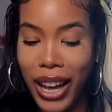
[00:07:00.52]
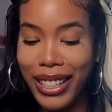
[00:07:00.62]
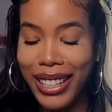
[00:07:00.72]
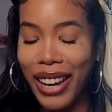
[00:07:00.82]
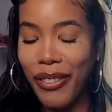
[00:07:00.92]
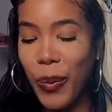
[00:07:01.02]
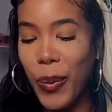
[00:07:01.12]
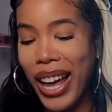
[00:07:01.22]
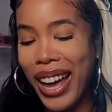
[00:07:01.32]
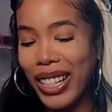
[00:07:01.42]
as he never
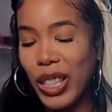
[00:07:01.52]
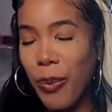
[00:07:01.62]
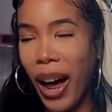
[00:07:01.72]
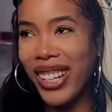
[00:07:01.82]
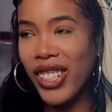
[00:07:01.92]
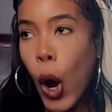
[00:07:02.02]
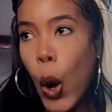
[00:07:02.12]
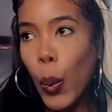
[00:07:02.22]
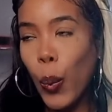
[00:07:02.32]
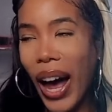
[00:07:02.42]
worked much.
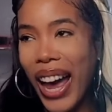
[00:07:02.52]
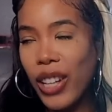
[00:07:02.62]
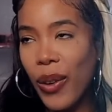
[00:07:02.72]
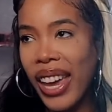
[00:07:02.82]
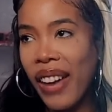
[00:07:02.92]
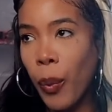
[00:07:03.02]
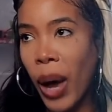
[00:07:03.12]
Why don't they ever